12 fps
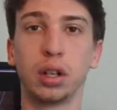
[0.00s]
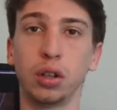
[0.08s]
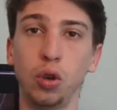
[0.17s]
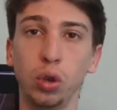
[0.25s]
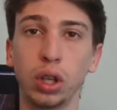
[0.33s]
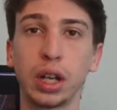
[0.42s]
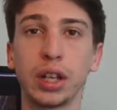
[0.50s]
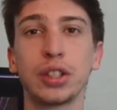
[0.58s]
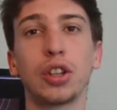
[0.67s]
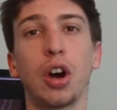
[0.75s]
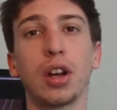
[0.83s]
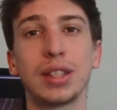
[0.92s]
Hooligan
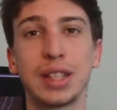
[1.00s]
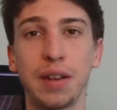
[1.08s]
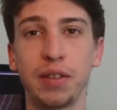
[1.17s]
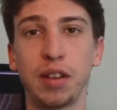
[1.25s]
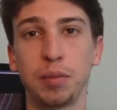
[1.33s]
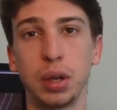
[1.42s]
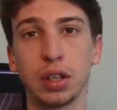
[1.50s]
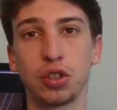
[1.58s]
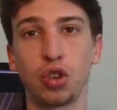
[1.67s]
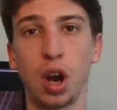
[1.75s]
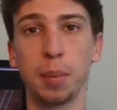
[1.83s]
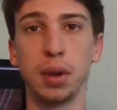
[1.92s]
saw a 7 FPS
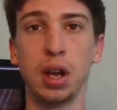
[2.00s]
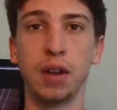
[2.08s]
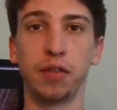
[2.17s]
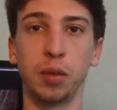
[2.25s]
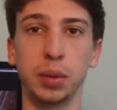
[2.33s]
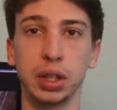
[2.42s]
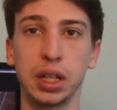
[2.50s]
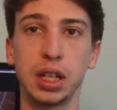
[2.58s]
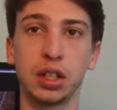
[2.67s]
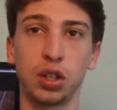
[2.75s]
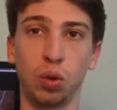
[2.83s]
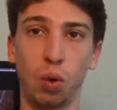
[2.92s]
drop from
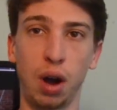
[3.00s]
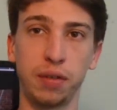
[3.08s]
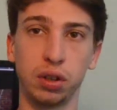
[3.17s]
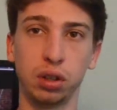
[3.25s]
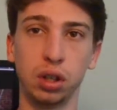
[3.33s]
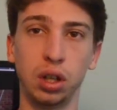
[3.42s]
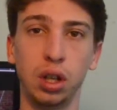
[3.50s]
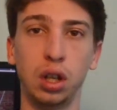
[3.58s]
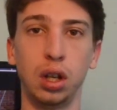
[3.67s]
elite to waffle,